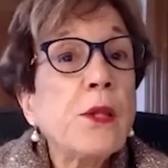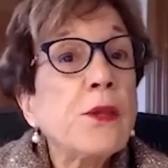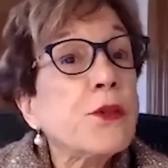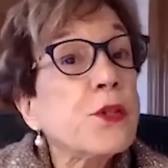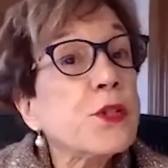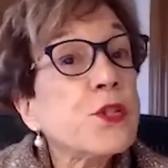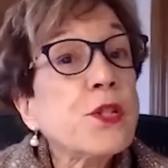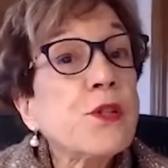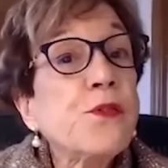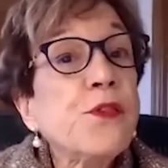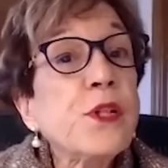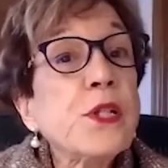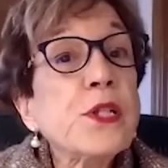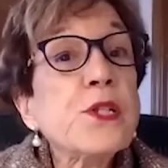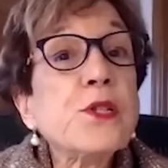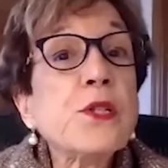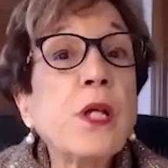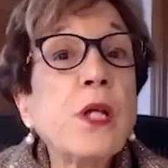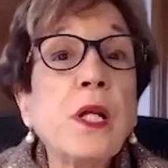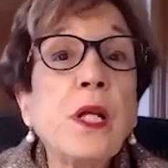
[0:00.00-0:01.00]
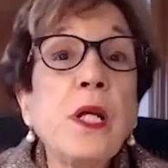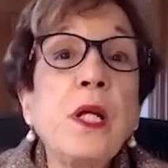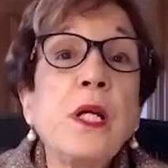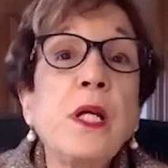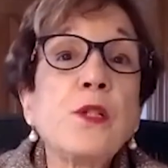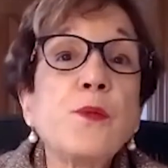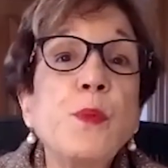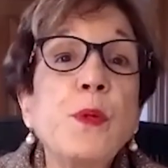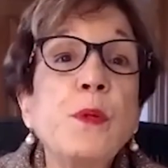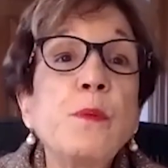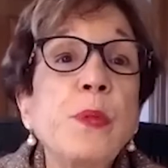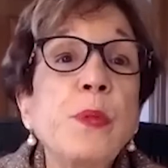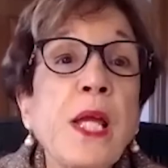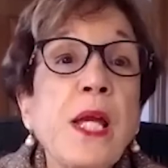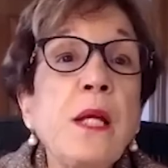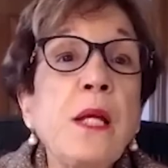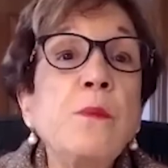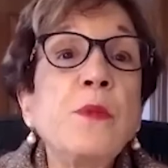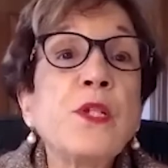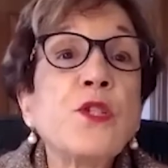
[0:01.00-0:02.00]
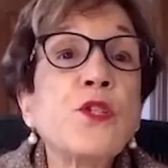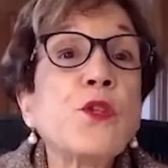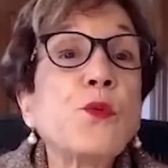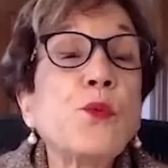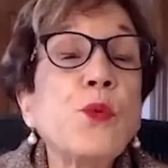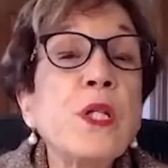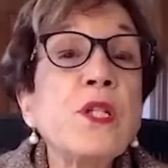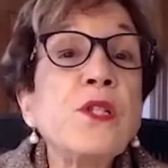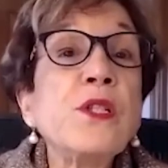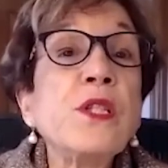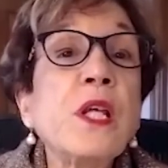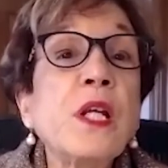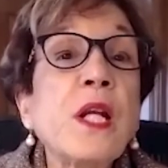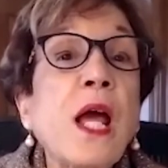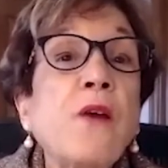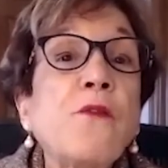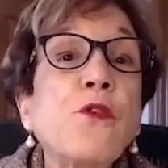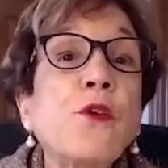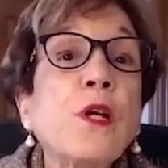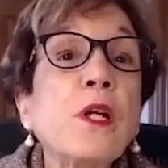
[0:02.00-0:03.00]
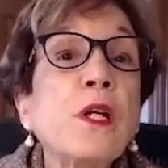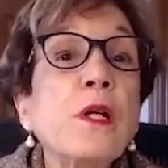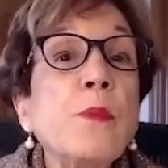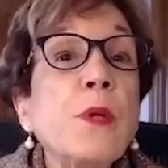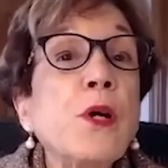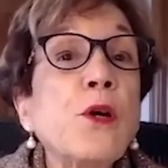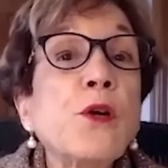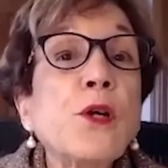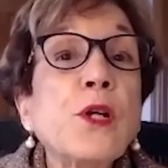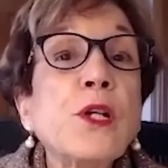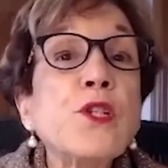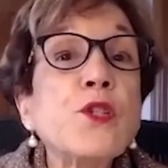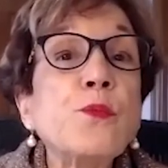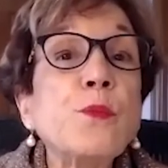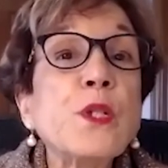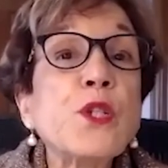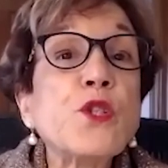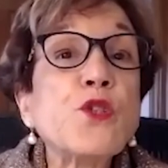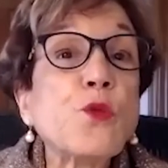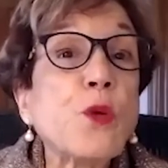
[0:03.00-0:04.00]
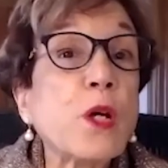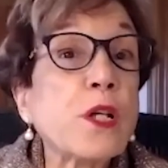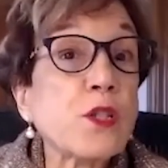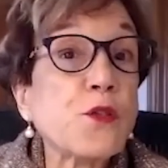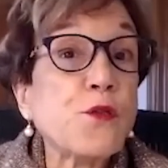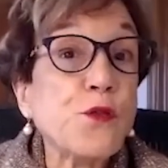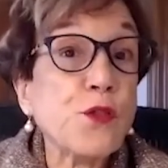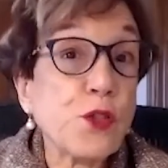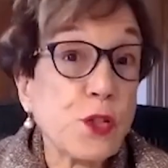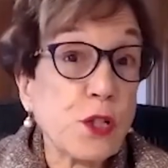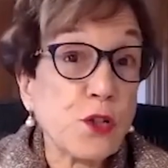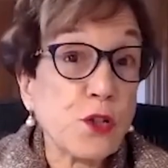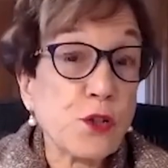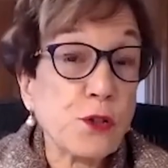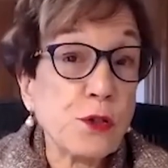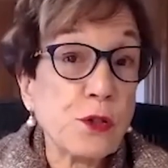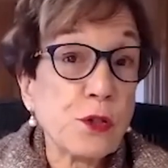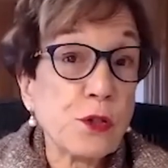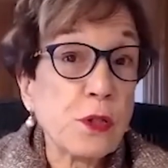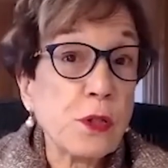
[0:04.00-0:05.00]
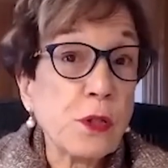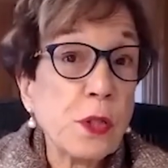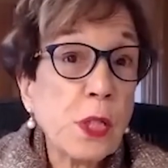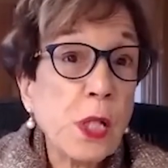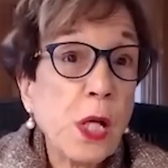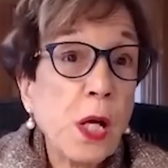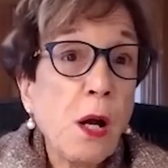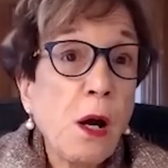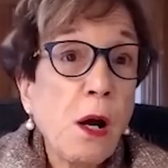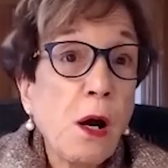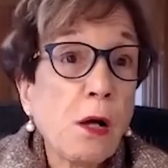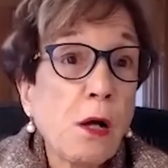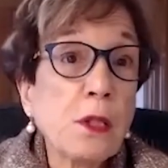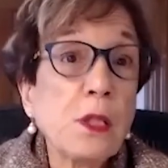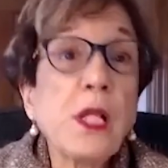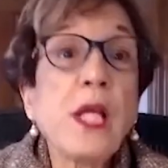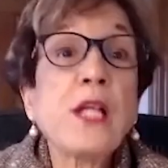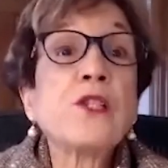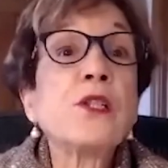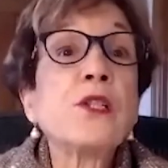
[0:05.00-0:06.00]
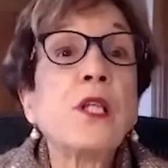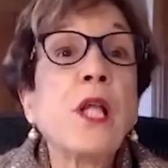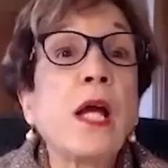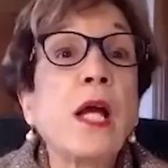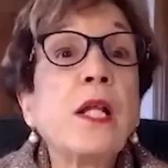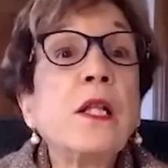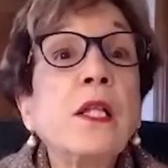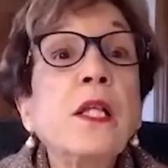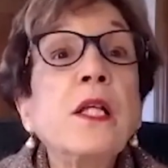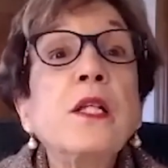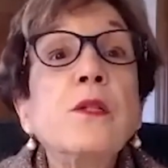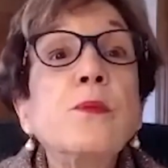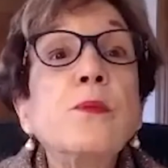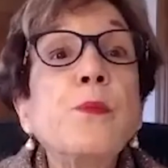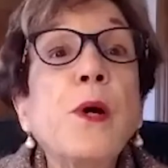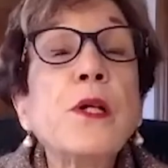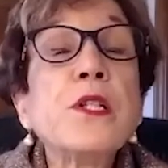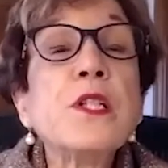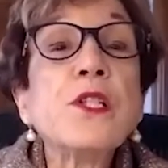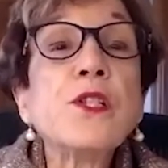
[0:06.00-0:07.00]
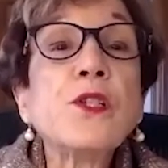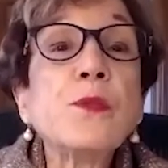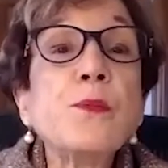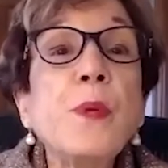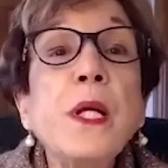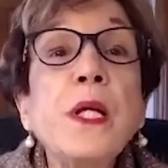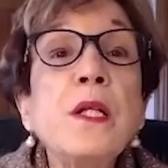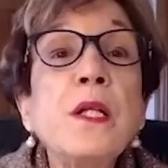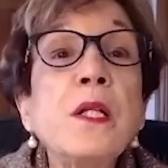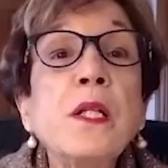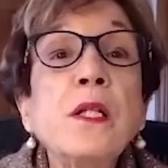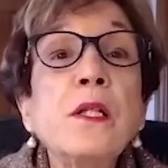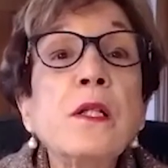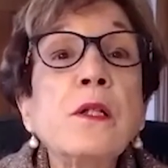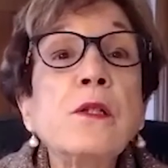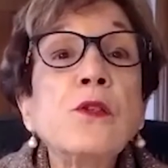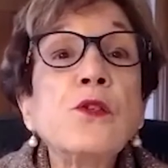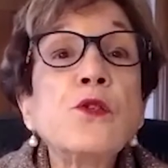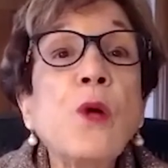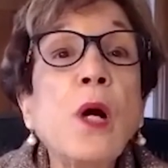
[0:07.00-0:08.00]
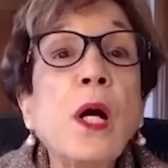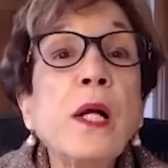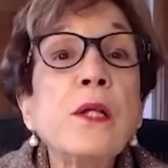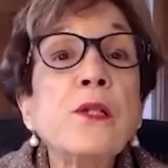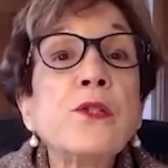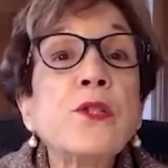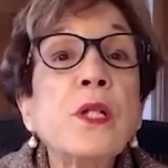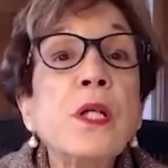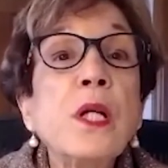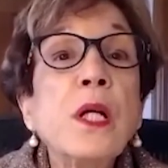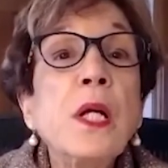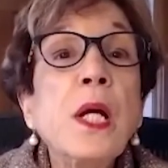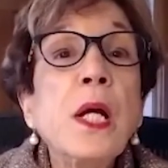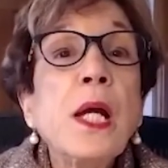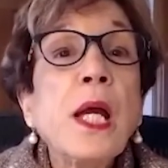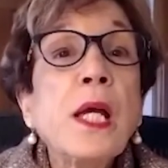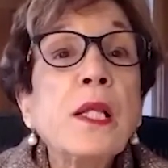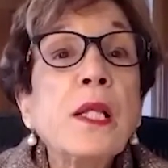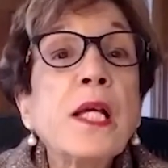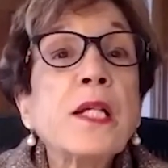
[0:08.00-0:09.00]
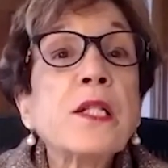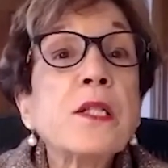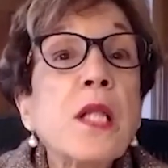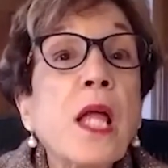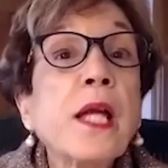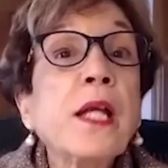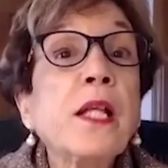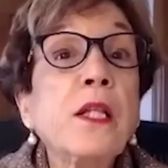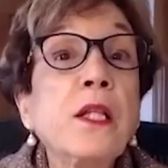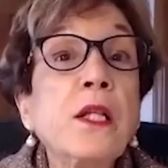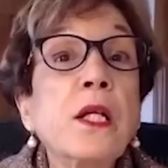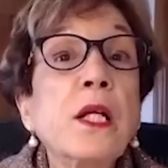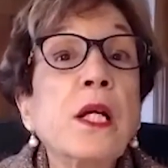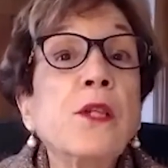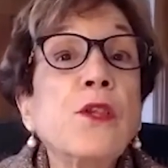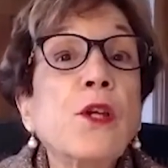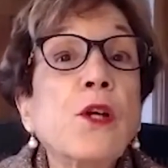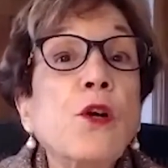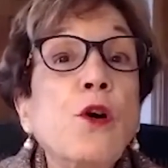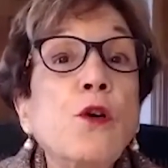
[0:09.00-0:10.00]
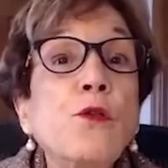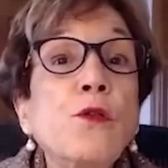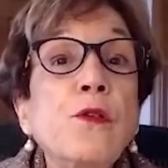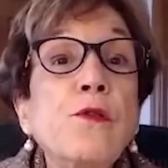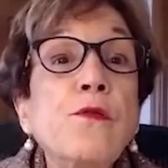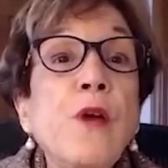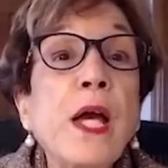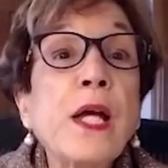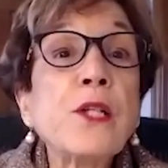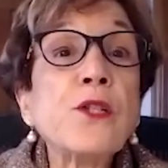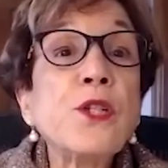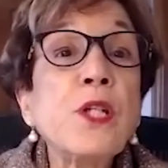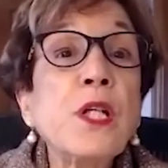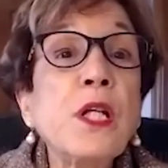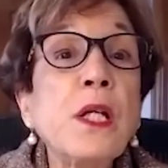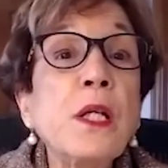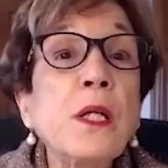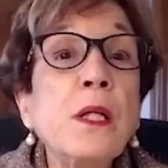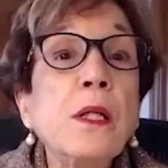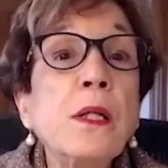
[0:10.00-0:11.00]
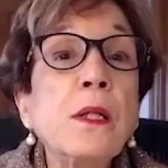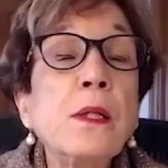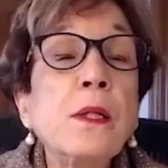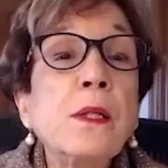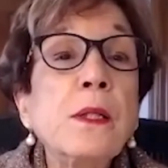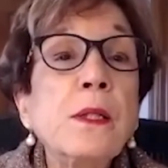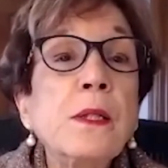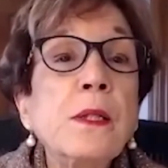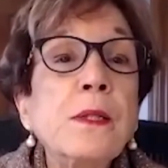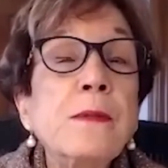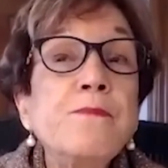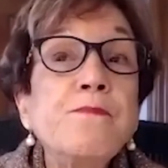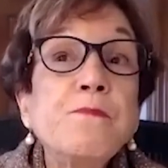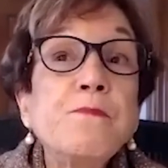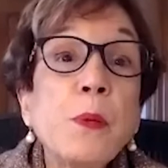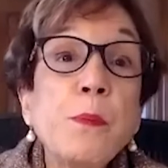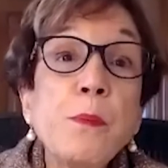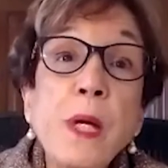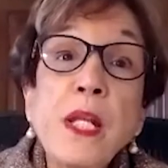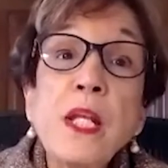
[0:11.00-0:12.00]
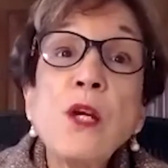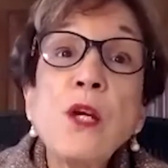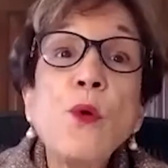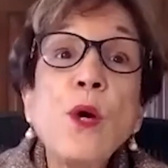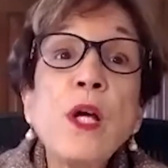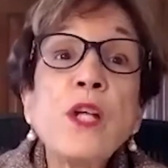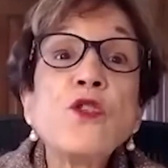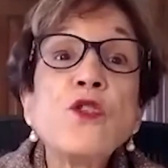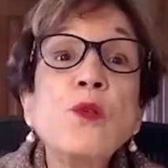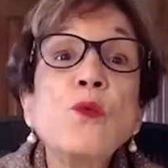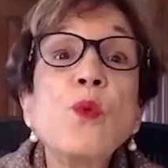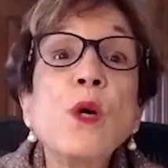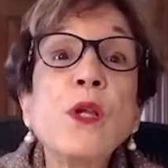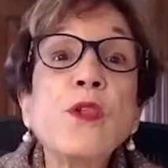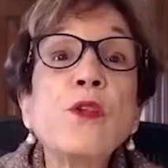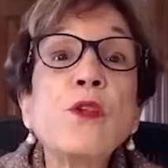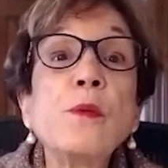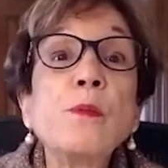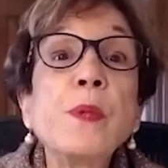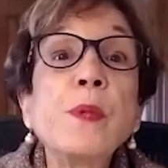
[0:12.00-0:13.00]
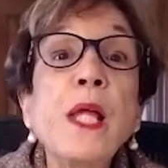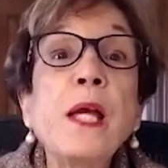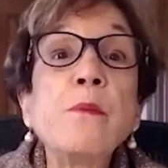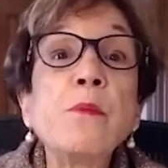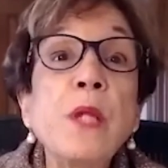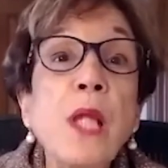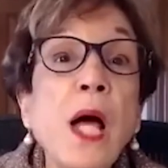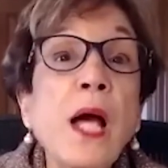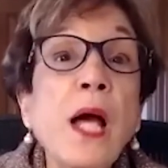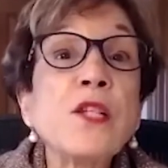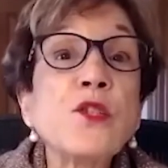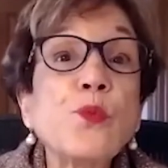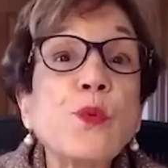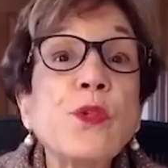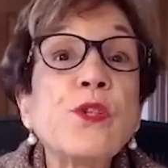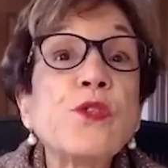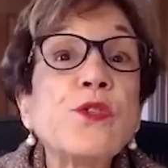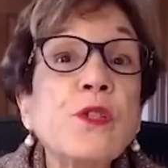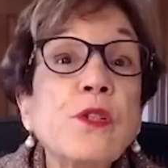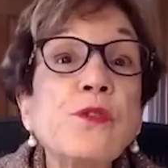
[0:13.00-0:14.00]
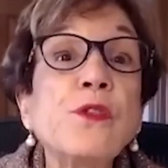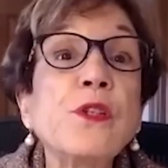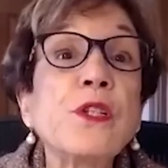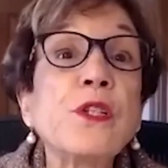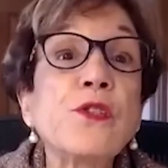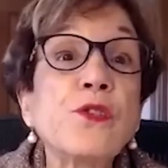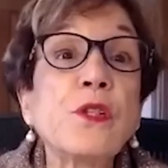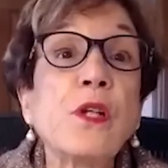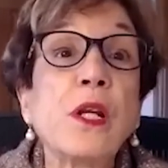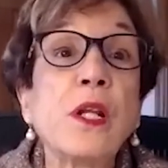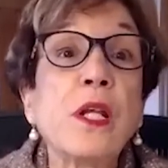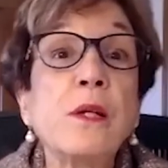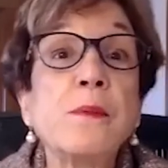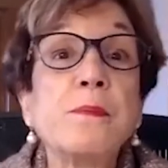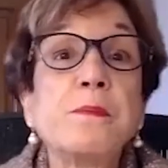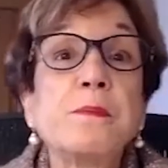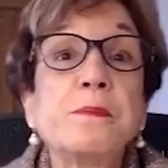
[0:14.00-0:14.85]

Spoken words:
The Syphilis Study has been blamed as the reason that African Americans mistrust physicians, are less likely to participate in clinical trials, and less likely to get the COVID vaccine. But many question whether the blame lies with the Syphilis Study.